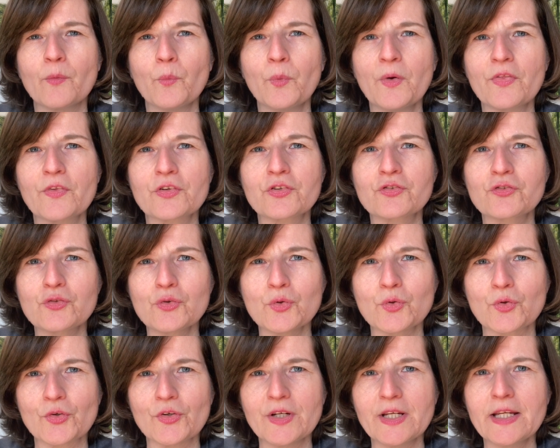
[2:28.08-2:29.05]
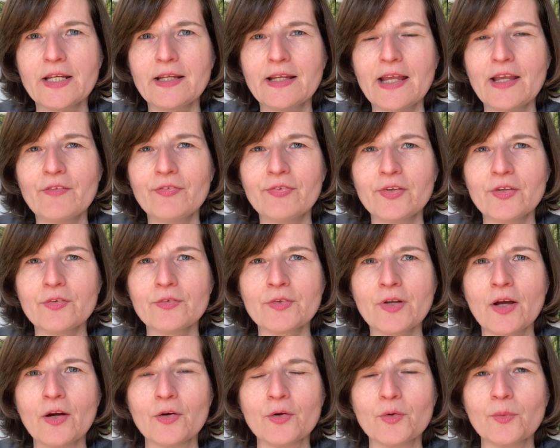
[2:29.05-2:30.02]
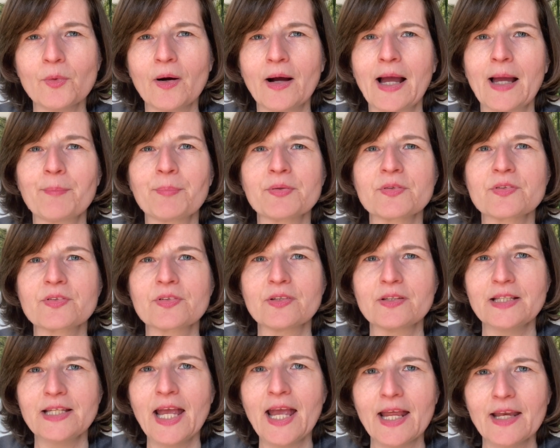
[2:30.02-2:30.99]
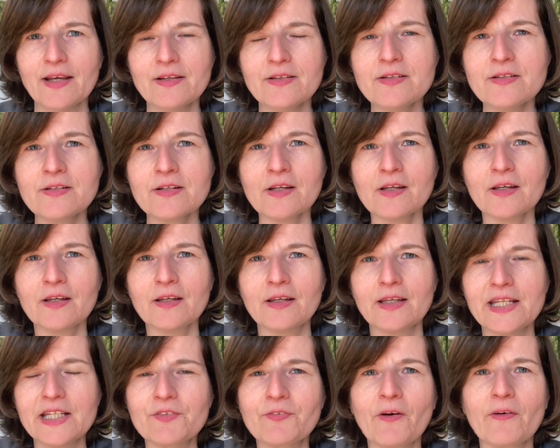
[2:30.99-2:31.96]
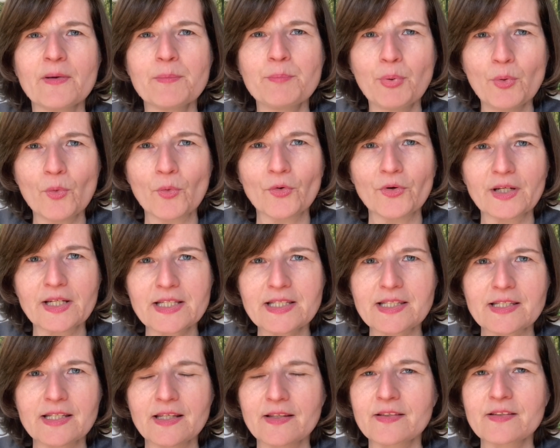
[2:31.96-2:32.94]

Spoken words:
with a story, if you know what happens at the end, it's very boring, isn't it?